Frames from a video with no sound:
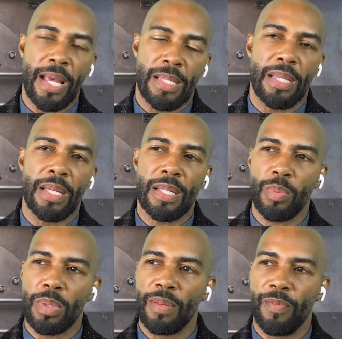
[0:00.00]
as he is
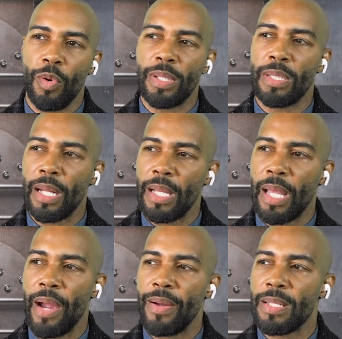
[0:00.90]
with the voice that he
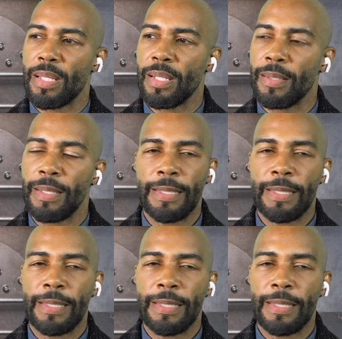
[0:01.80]
carries and